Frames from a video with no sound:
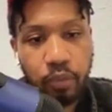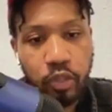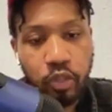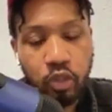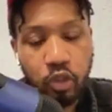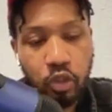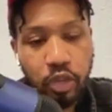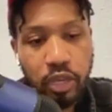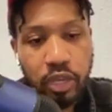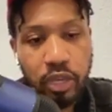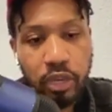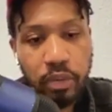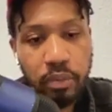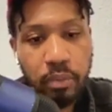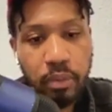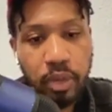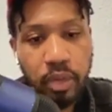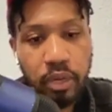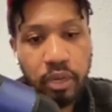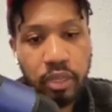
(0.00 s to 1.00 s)
So you're getting
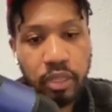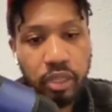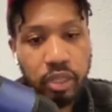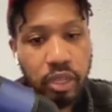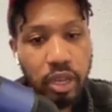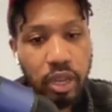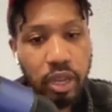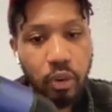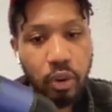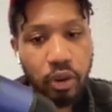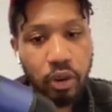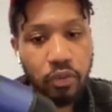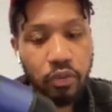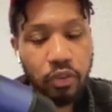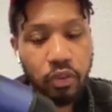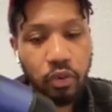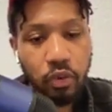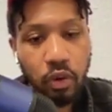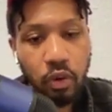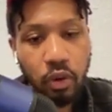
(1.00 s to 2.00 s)
money to stay wherever
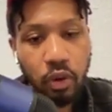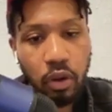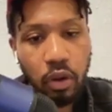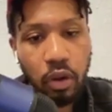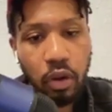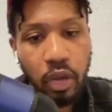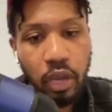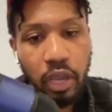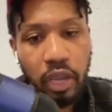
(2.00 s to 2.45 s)
you are.